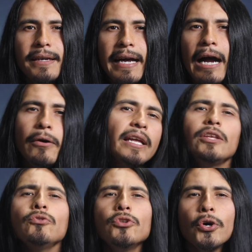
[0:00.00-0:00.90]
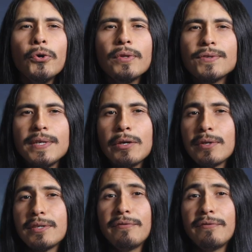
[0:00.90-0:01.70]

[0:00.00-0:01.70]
How can you know the secrets